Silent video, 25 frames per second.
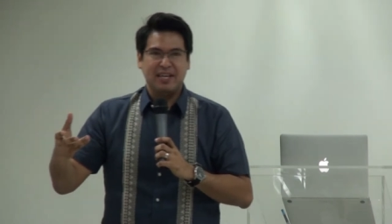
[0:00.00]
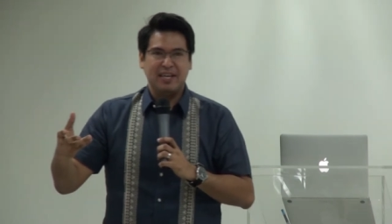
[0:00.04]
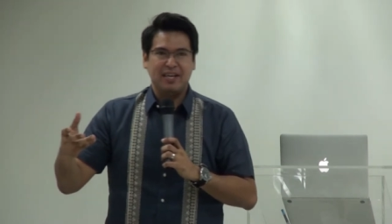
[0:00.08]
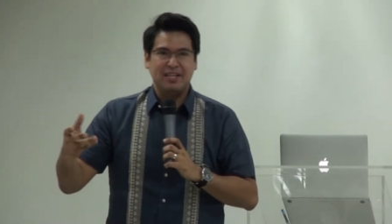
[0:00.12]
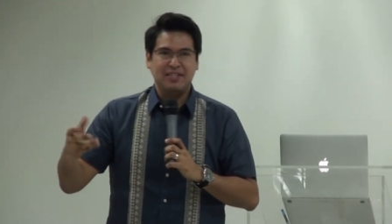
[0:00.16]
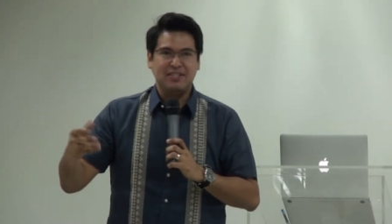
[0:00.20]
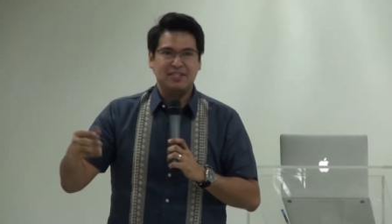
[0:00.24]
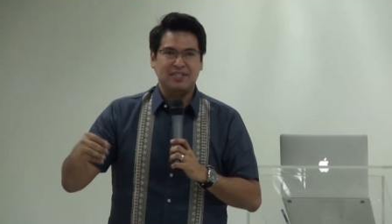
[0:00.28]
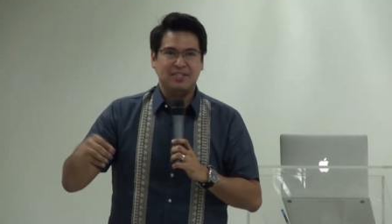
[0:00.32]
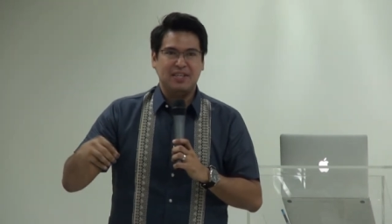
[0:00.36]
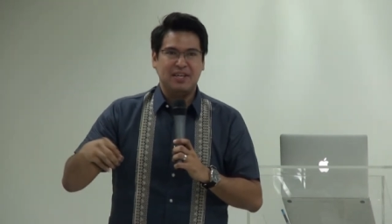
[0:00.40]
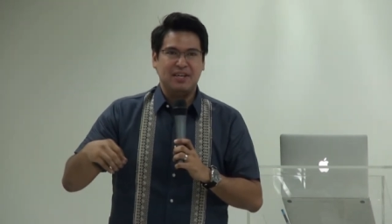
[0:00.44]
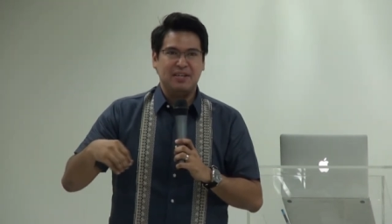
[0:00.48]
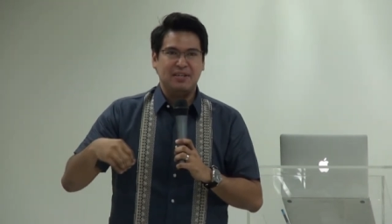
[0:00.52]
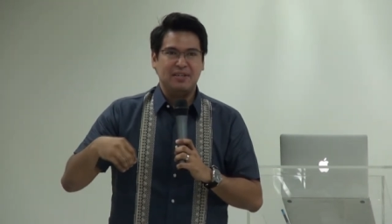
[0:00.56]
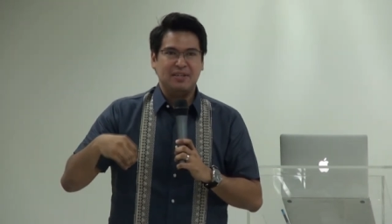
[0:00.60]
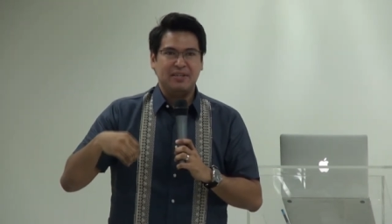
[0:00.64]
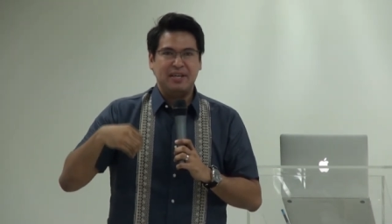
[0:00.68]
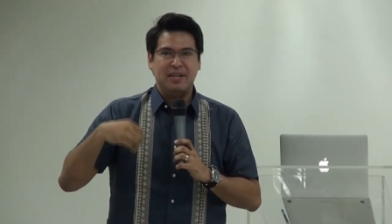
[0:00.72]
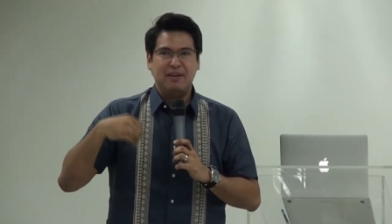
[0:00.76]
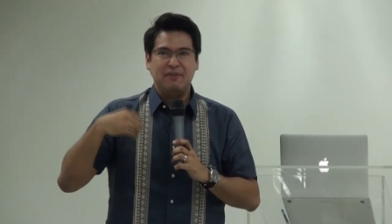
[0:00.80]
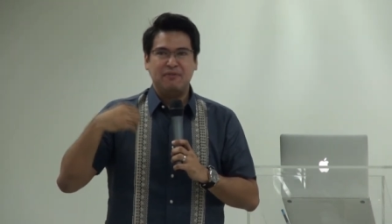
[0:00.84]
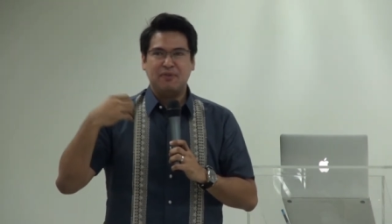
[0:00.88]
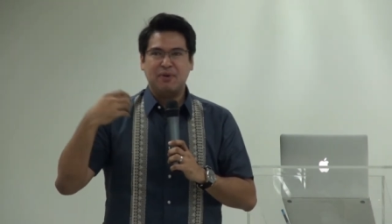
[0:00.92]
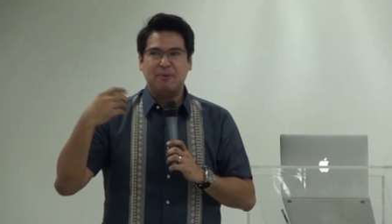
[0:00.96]
It's an
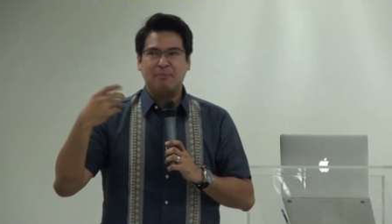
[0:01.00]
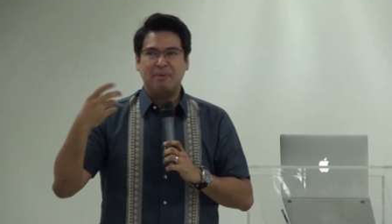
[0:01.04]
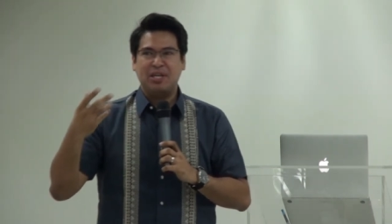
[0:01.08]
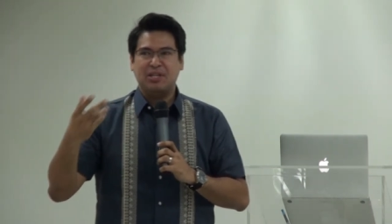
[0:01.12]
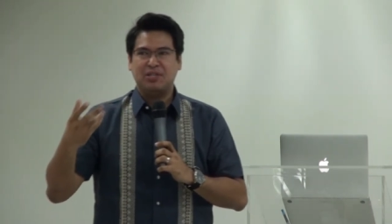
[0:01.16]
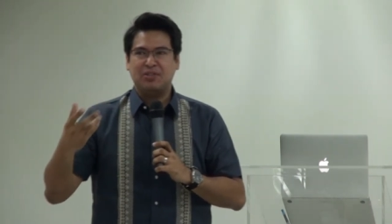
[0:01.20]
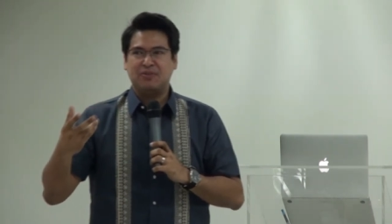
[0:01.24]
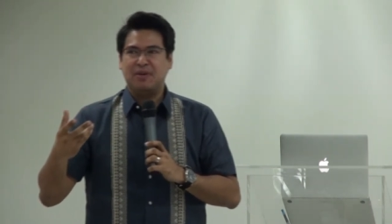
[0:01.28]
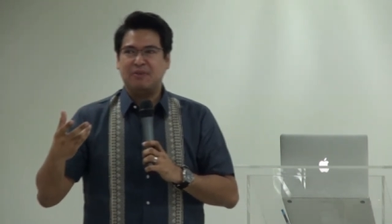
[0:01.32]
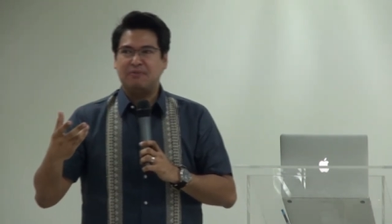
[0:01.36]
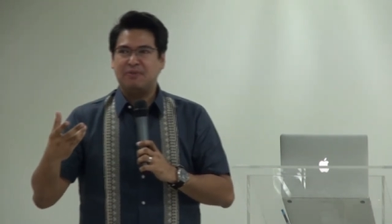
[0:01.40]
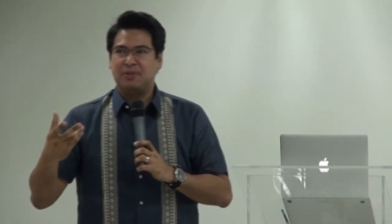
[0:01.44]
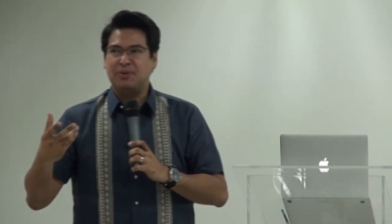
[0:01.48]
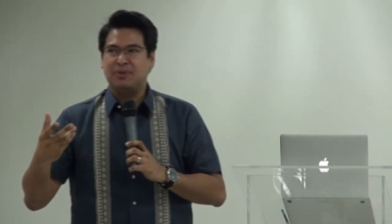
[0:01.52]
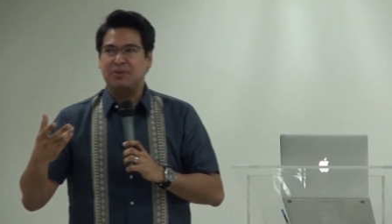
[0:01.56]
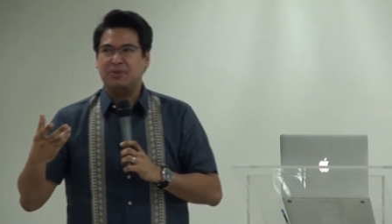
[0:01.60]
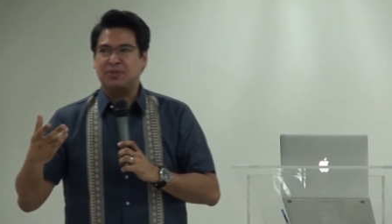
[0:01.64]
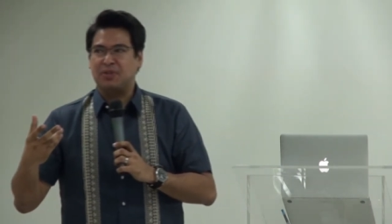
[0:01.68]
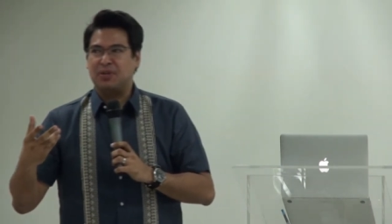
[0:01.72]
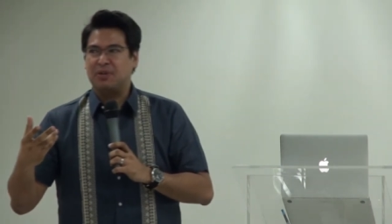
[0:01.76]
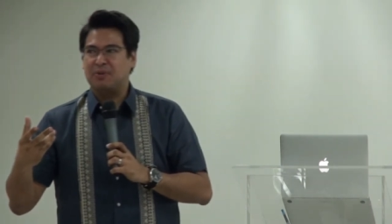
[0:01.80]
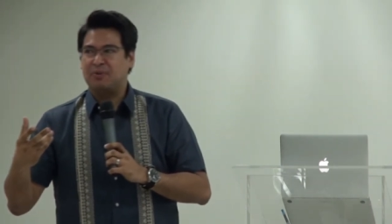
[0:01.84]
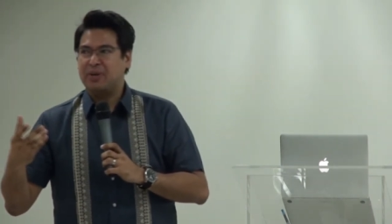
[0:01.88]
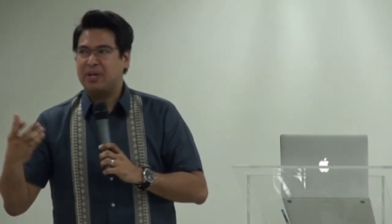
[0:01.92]
information revolution